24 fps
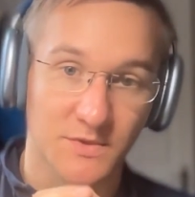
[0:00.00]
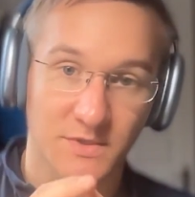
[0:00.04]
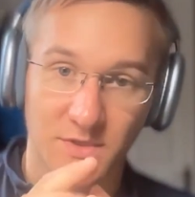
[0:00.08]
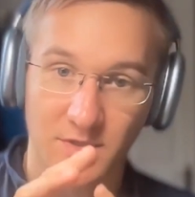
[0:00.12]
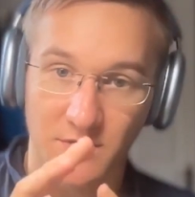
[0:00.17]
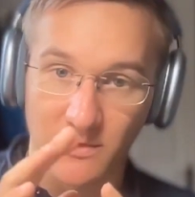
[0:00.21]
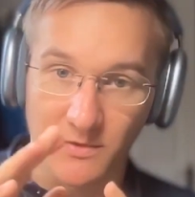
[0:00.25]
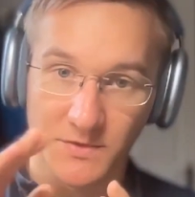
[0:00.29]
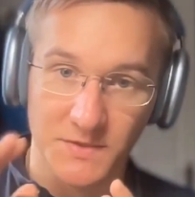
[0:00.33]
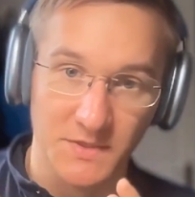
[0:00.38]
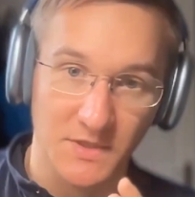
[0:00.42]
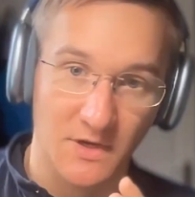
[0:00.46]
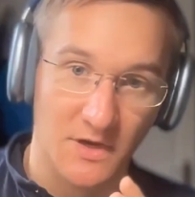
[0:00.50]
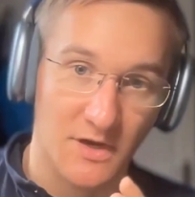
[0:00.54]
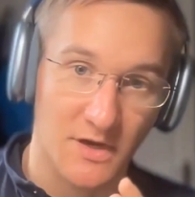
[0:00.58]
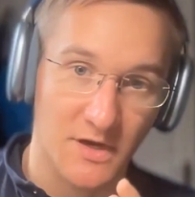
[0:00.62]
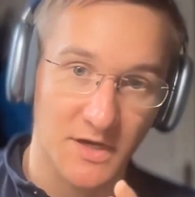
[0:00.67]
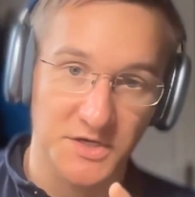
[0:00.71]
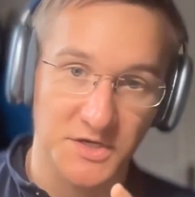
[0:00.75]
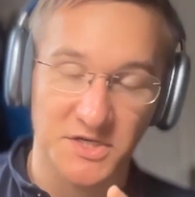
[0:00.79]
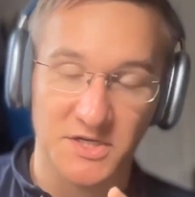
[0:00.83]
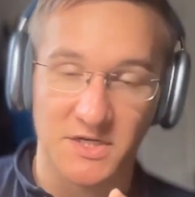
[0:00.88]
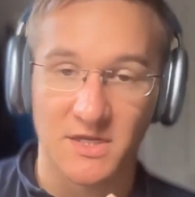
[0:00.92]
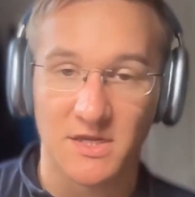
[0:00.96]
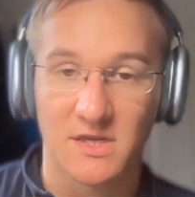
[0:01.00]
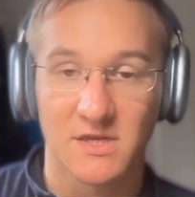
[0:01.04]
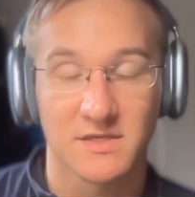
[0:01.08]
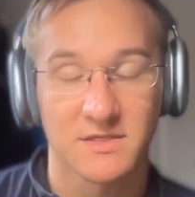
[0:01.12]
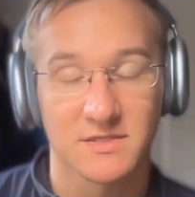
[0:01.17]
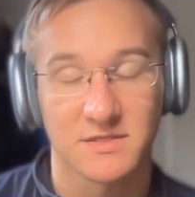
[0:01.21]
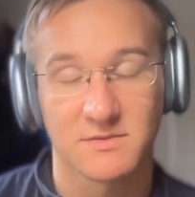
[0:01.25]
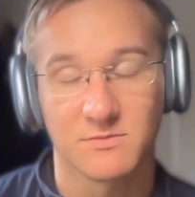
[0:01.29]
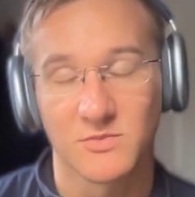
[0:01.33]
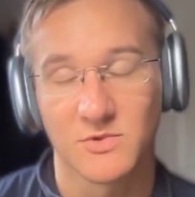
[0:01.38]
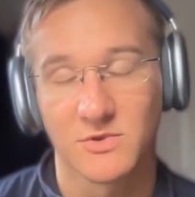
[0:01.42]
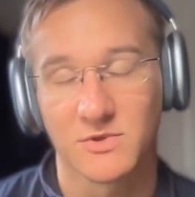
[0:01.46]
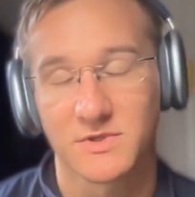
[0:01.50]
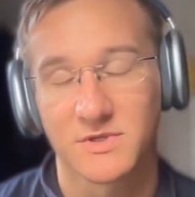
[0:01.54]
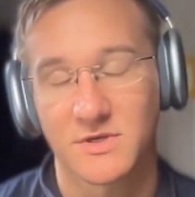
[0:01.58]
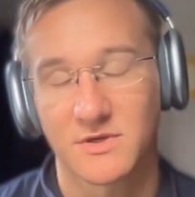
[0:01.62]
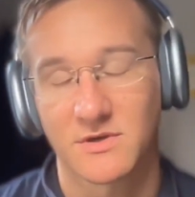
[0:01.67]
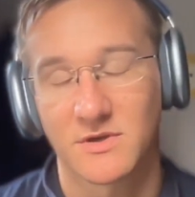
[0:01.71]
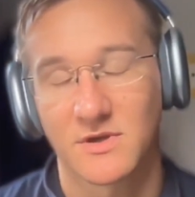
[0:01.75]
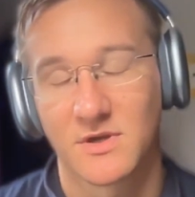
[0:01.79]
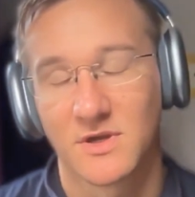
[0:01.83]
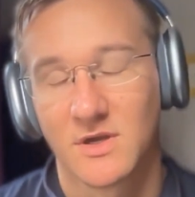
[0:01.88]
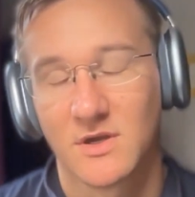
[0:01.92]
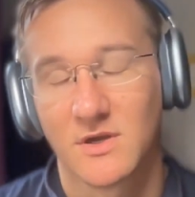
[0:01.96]
And those are actually, it's a
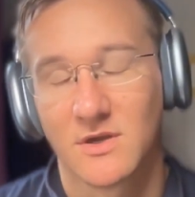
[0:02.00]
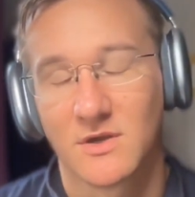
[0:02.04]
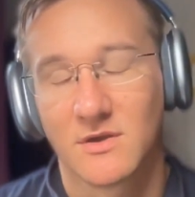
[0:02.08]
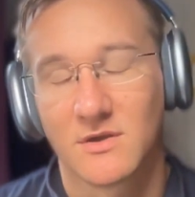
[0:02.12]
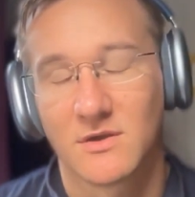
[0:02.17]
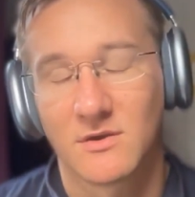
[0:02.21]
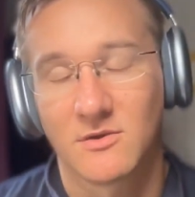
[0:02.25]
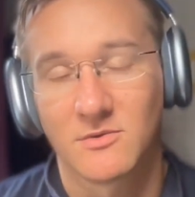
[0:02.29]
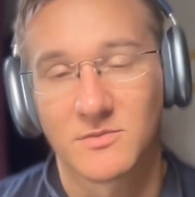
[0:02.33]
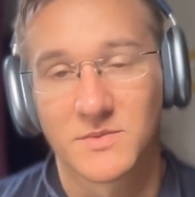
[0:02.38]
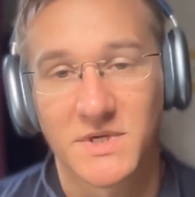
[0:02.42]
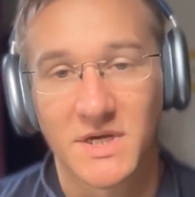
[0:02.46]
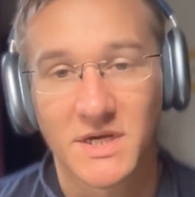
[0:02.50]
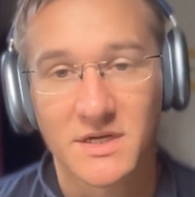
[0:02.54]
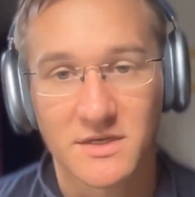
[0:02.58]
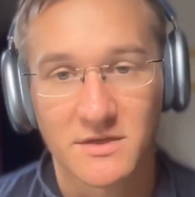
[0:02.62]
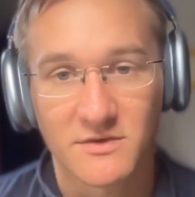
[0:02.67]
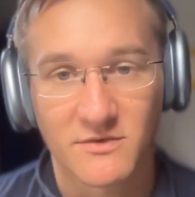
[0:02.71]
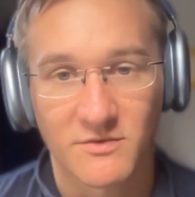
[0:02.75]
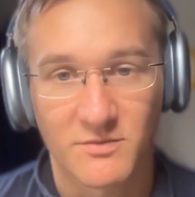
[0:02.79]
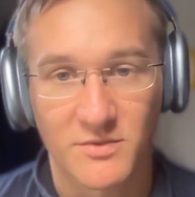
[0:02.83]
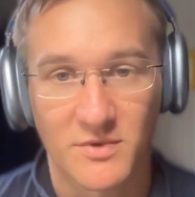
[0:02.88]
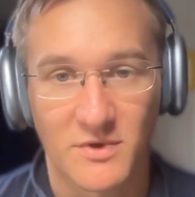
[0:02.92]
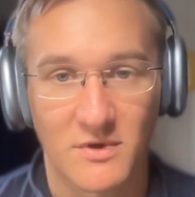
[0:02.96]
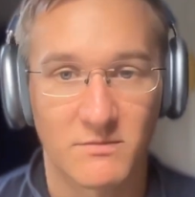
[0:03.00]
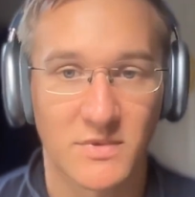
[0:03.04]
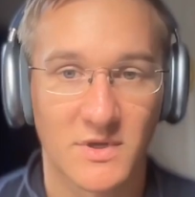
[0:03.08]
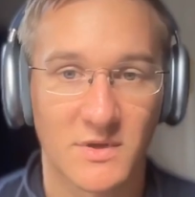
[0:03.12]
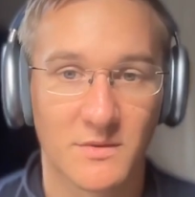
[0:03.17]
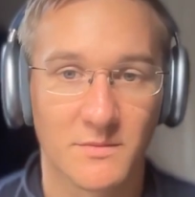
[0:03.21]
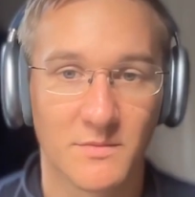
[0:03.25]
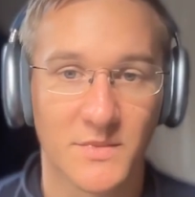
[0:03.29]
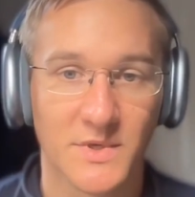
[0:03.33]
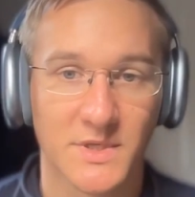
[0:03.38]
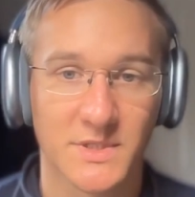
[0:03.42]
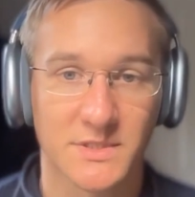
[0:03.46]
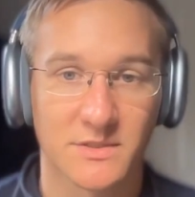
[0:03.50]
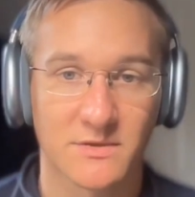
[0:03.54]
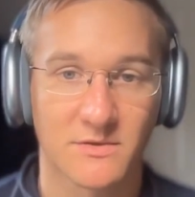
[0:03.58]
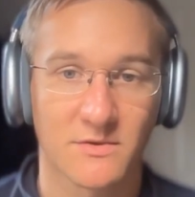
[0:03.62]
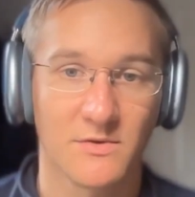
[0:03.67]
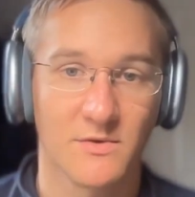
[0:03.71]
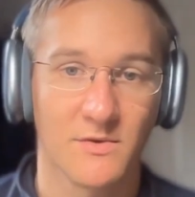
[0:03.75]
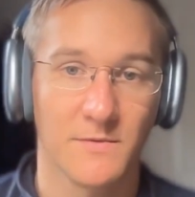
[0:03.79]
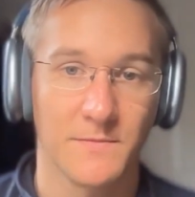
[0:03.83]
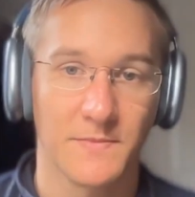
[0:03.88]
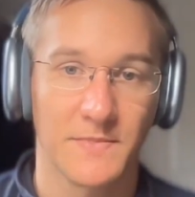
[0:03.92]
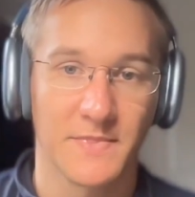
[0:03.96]
multi-objective problem.
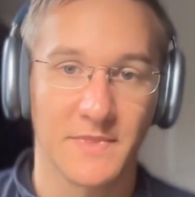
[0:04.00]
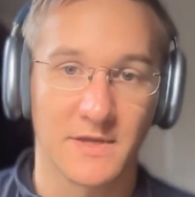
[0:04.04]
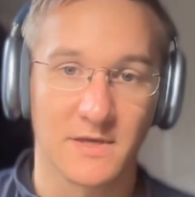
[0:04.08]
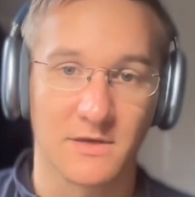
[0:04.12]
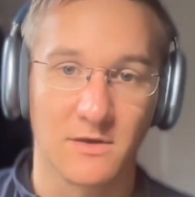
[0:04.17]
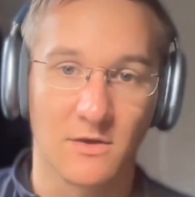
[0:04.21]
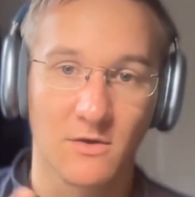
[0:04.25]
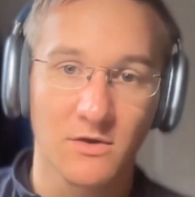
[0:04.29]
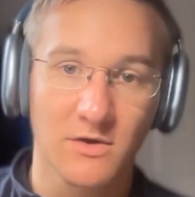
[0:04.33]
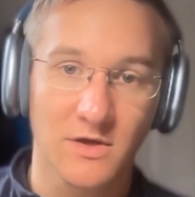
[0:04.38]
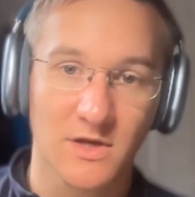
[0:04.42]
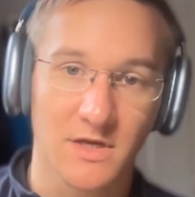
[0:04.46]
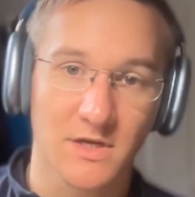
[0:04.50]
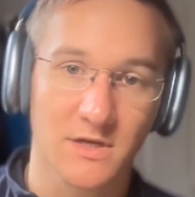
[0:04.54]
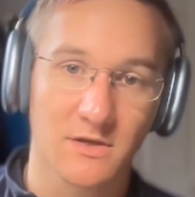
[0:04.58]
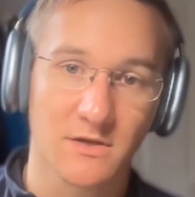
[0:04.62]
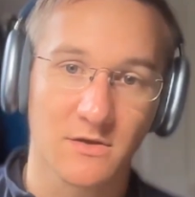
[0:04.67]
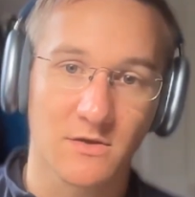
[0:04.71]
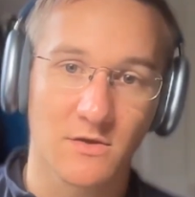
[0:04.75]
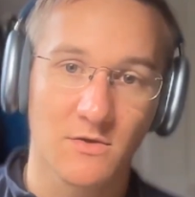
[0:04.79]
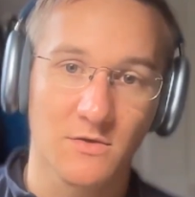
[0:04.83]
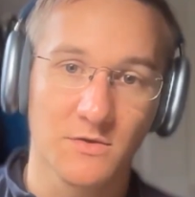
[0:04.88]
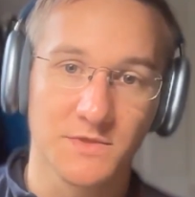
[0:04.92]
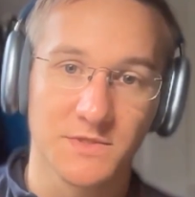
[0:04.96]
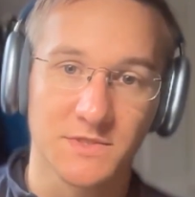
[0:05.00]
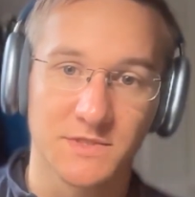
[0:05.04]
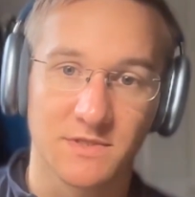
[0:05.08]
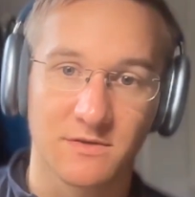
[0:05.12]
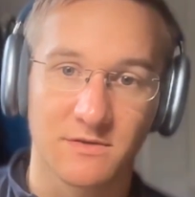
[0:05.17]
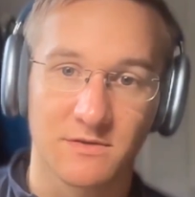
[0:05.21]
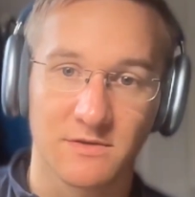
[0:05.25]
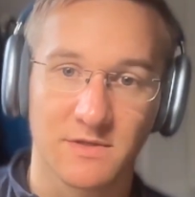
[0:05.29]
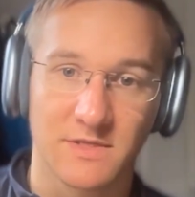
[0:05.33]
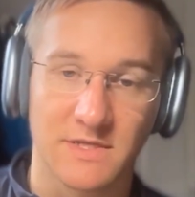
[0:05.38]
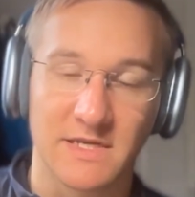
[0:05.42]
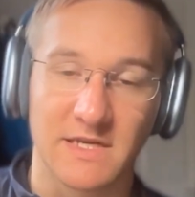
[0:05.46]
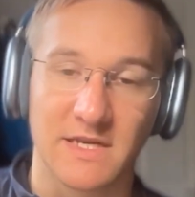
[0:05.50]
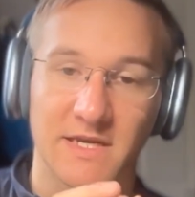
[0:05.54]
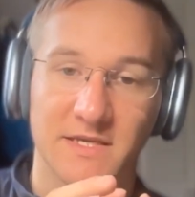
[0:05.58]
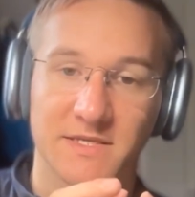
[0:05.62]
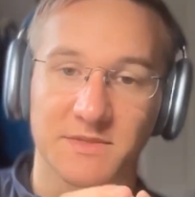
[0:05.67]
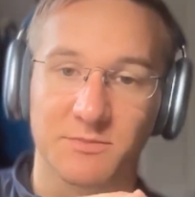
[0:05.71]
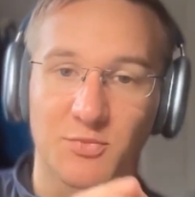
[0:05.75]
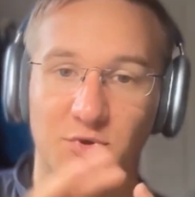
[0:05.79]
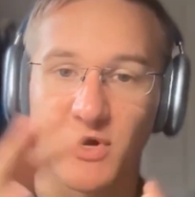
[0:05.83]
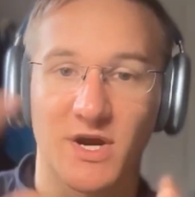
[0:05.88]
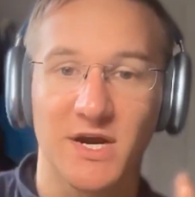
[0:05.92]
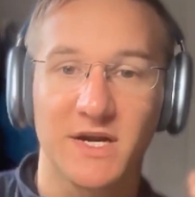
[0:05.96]
So the longer it glows, the
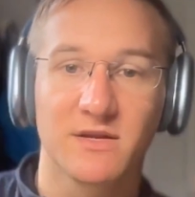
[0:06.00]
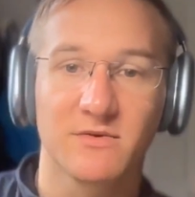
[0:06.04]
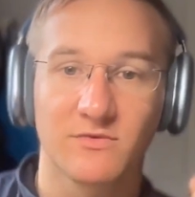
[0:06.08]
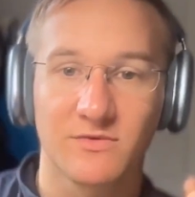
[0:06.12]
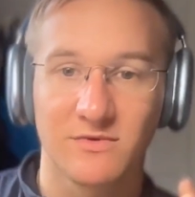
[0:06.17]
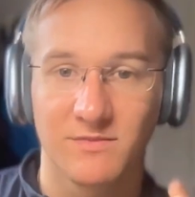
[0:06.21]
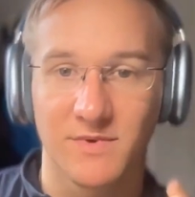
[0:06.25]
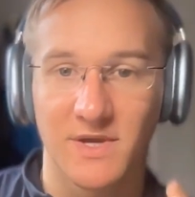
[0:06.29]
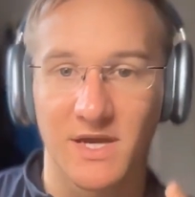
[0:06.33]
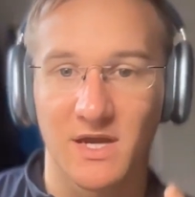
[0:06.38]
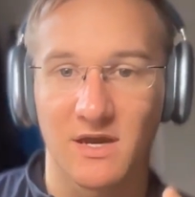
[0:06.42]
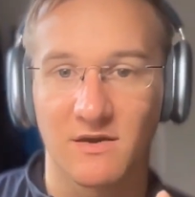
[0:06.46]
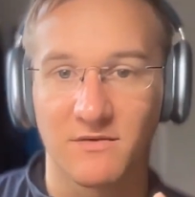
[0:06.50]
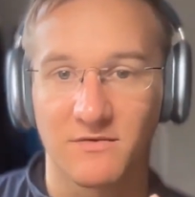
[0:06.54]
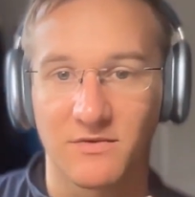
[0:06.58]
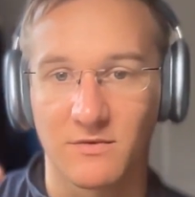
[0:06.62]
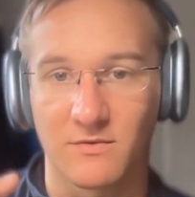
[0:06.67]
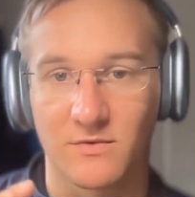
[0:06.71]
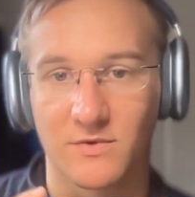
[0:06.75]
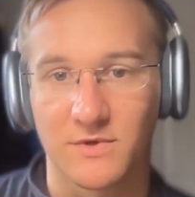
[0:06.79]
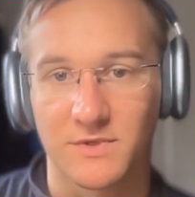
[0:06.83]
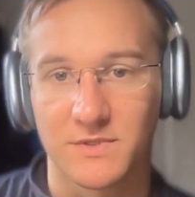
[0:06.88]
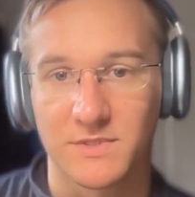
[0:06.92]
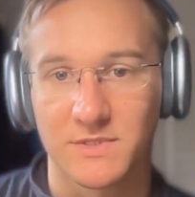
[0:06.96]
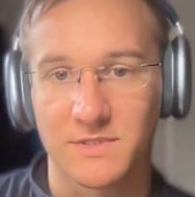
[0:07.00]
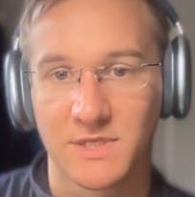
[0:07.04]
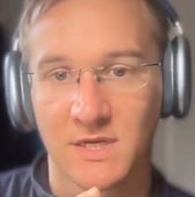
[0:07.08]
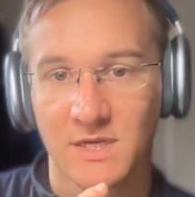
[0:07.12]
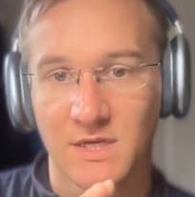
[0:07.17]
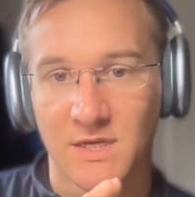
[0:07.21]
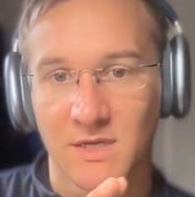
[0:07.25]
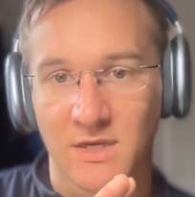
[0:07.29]
less bright it will be afterwards.